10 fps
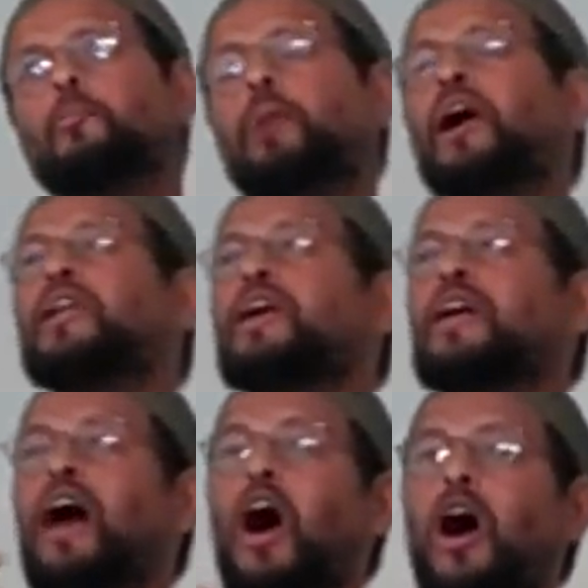But
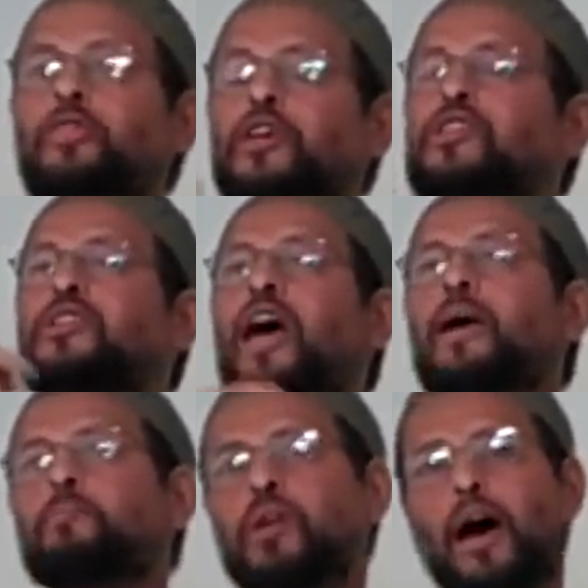at the
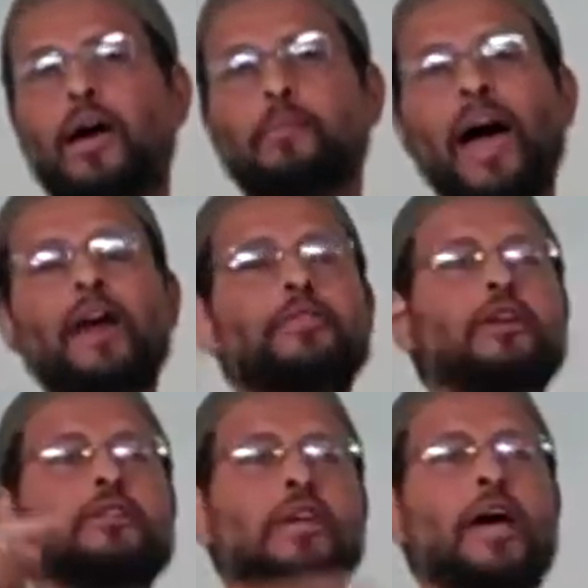same
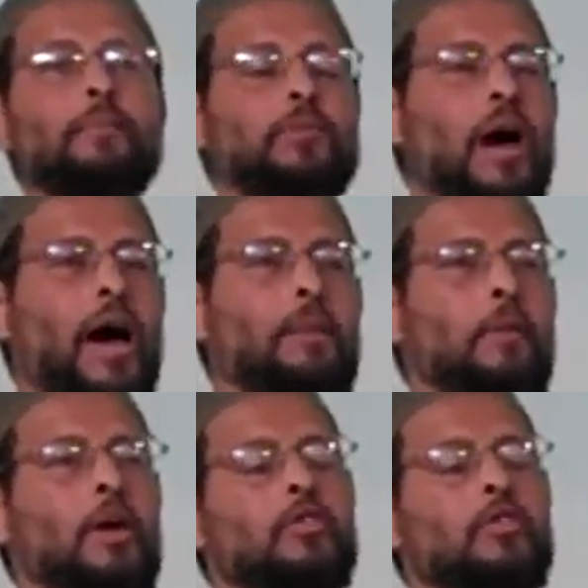time,